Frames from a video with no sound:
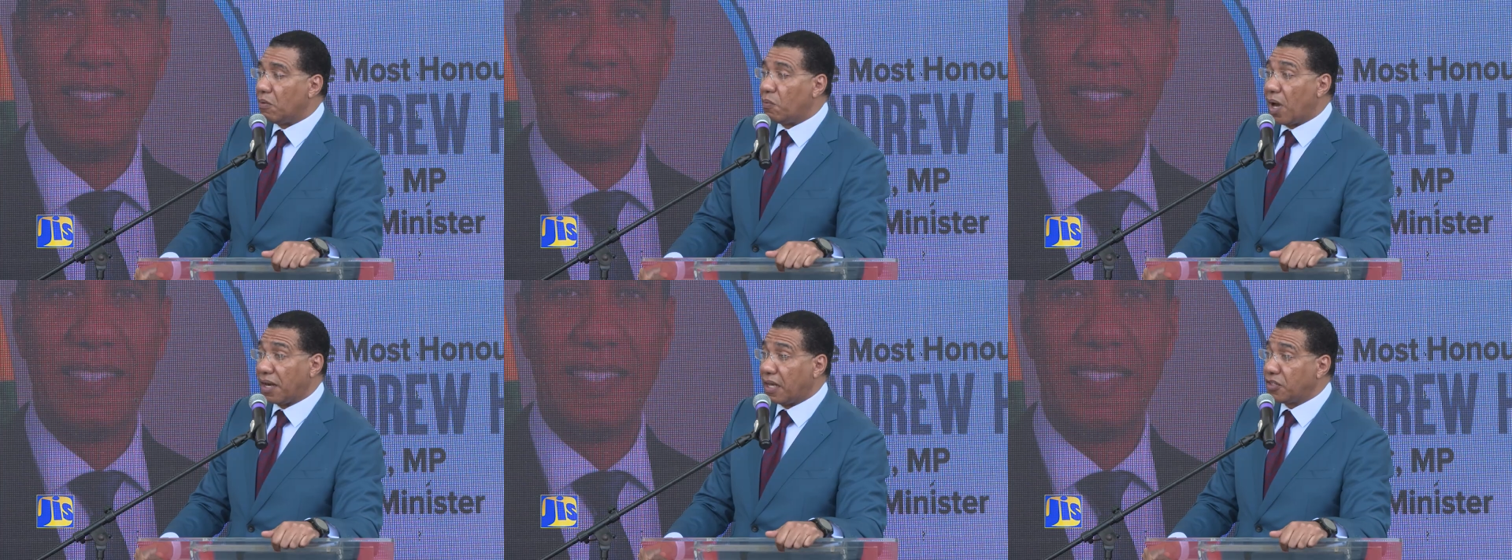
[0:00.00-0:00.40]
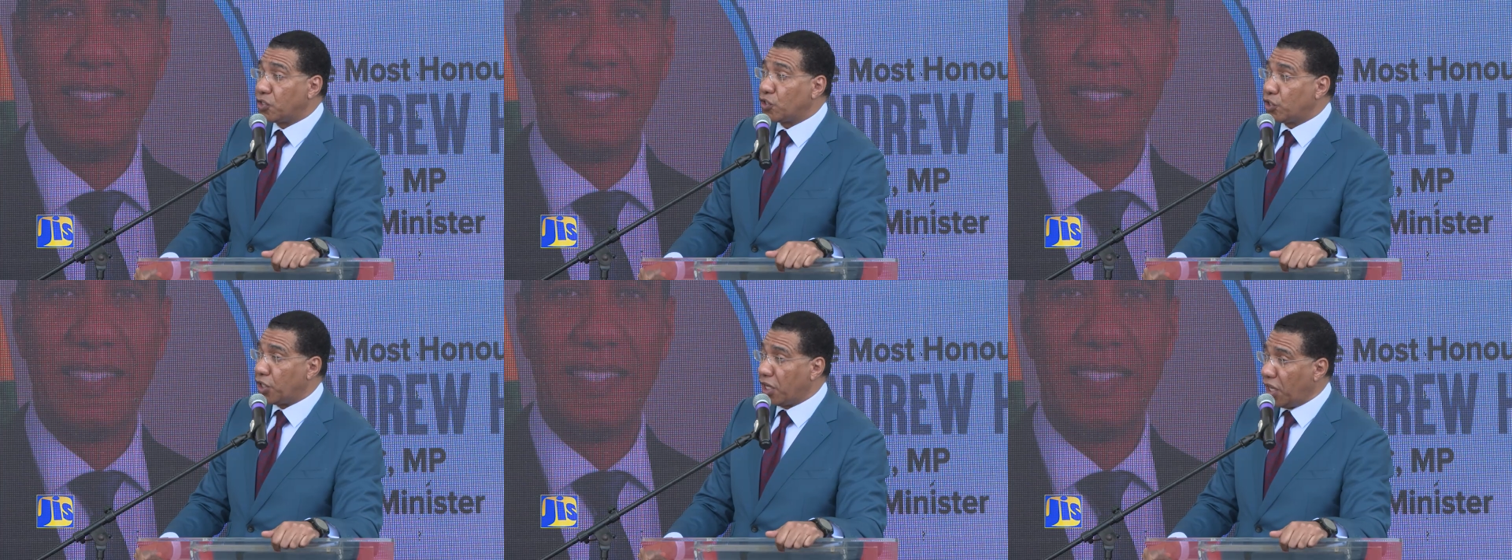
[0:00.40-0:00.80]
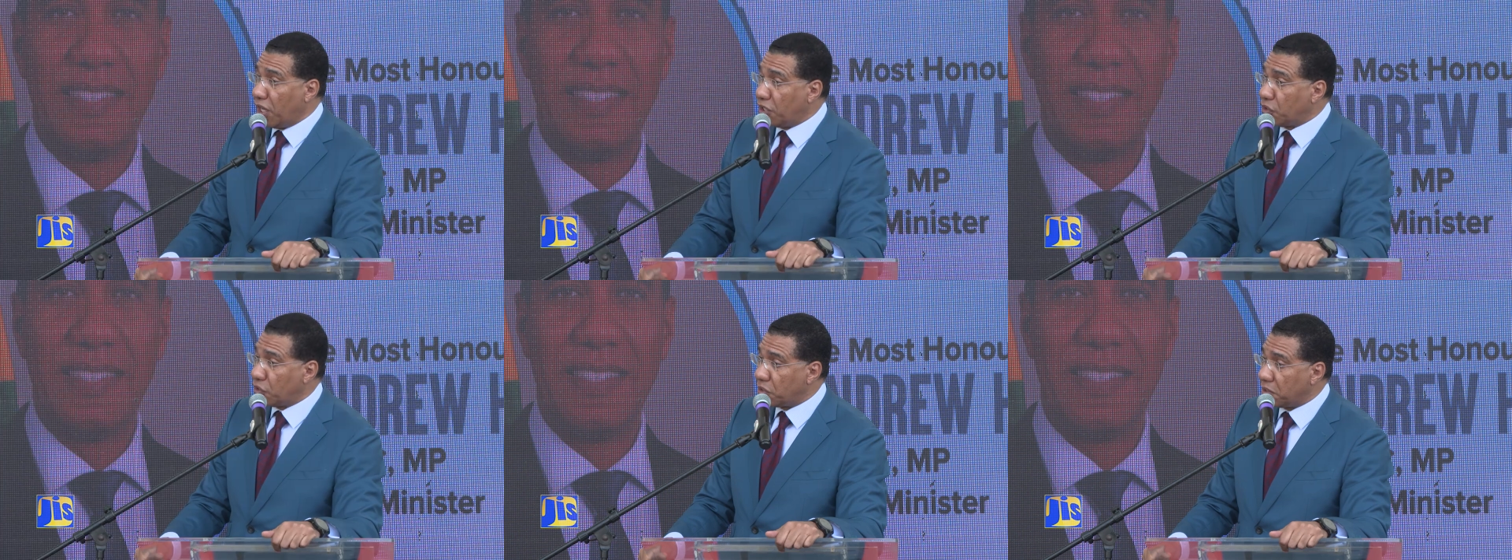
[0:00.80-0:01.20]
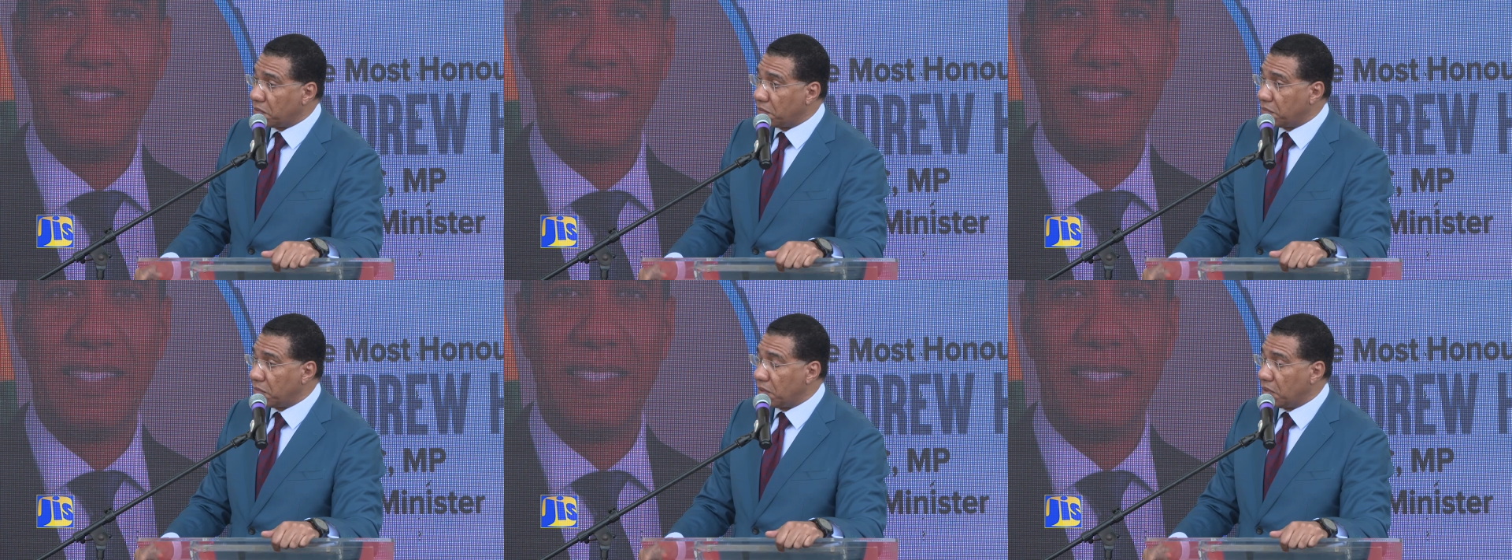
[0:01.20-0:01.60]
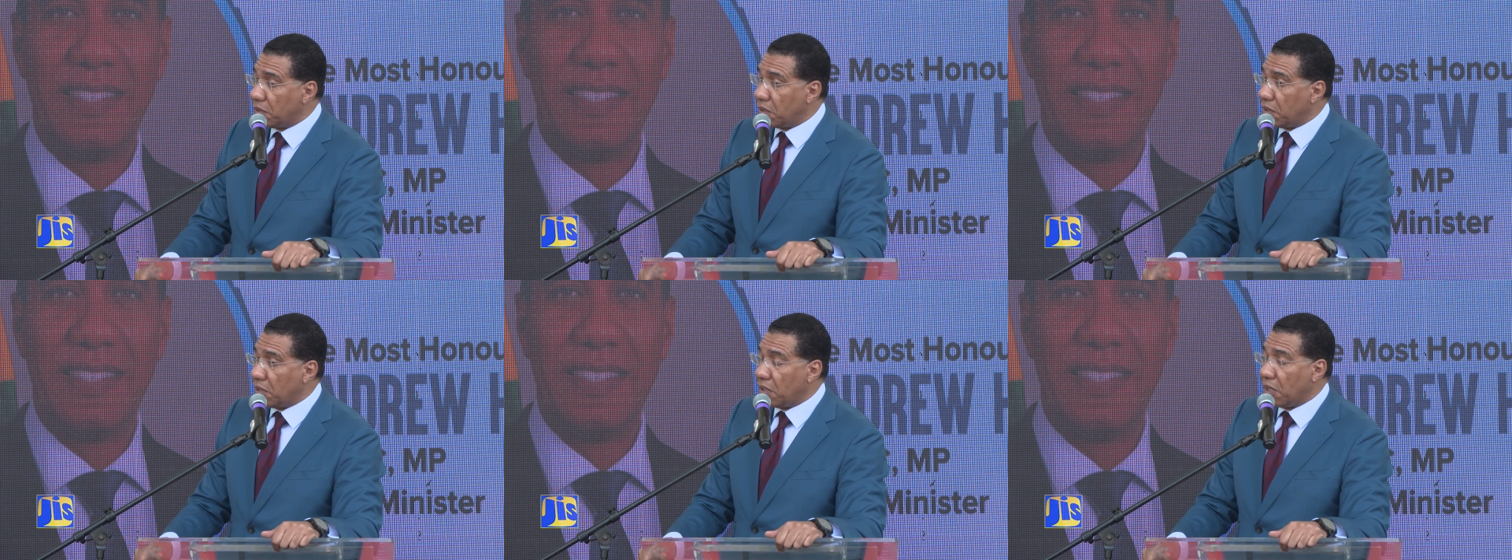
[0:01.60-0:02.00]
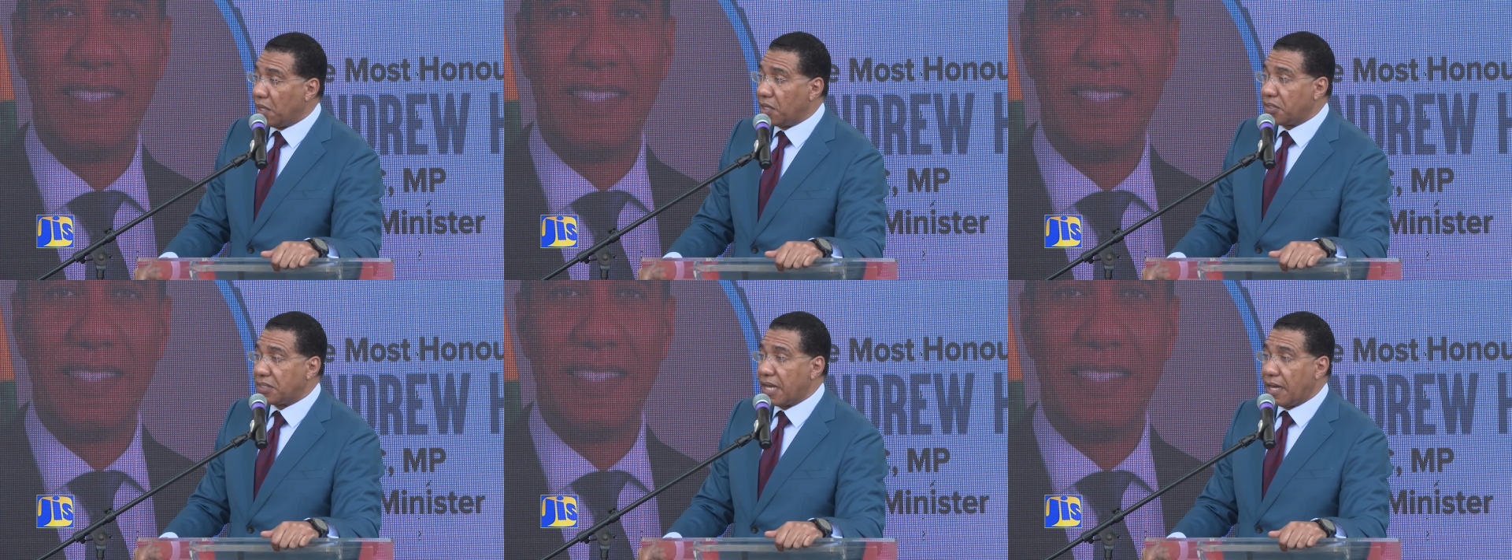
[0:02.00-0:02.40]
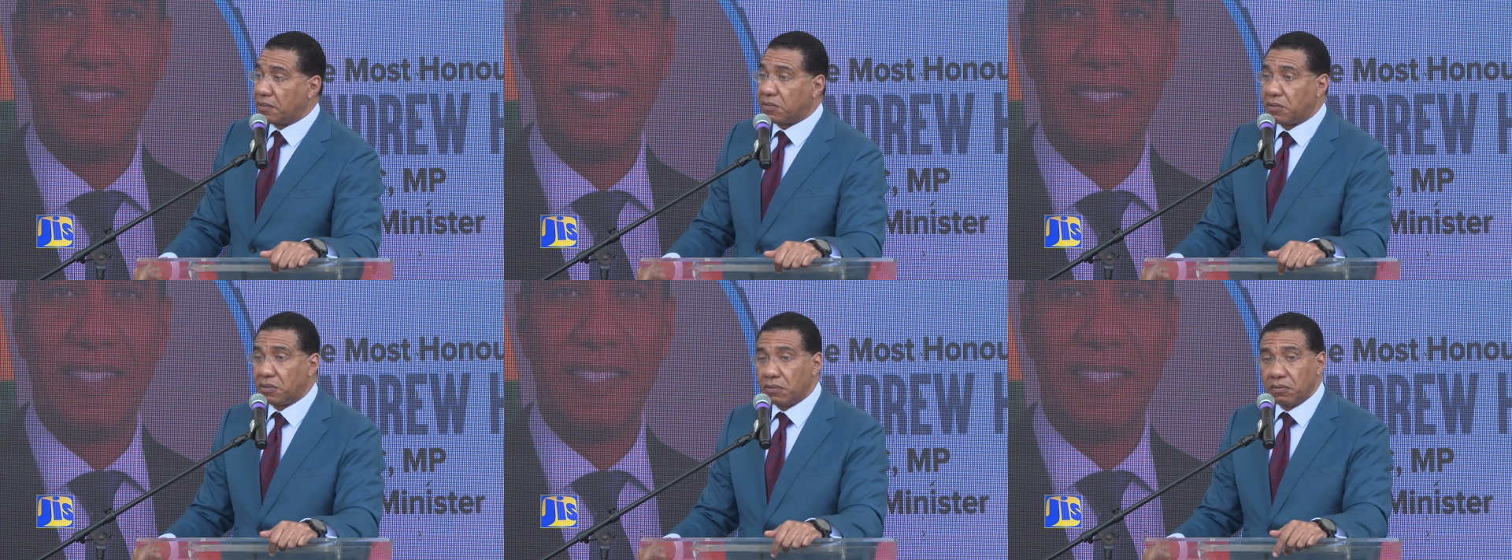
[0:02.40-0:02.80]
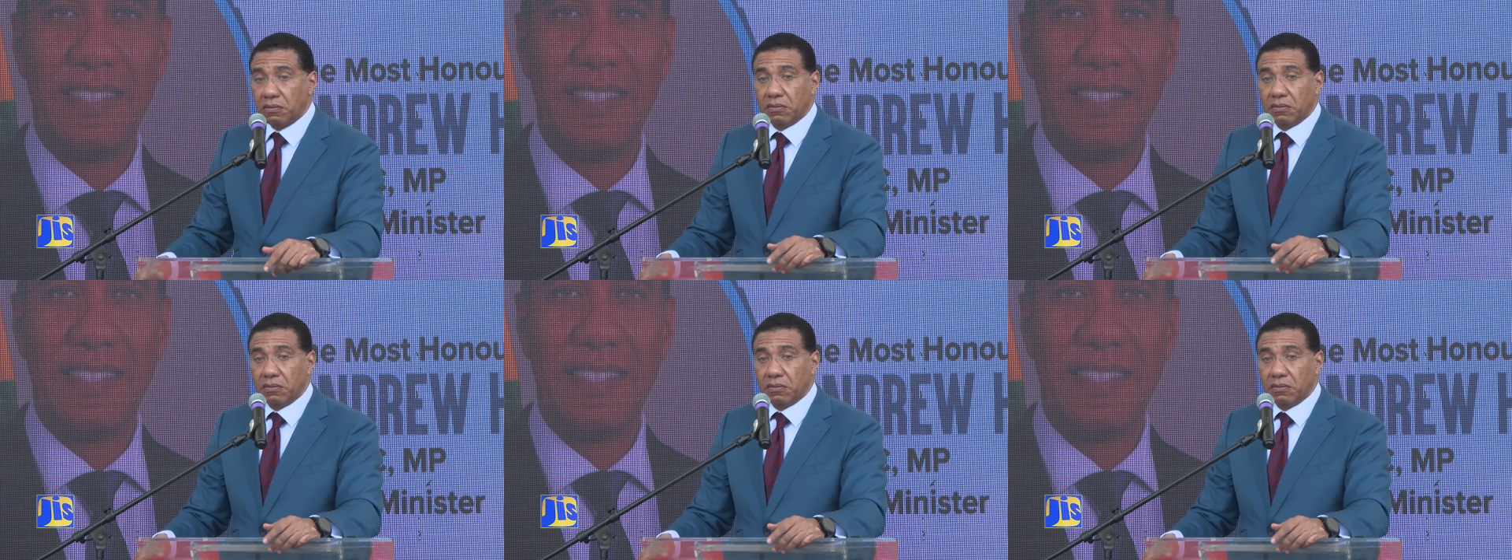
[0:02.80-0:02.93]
What has changed is that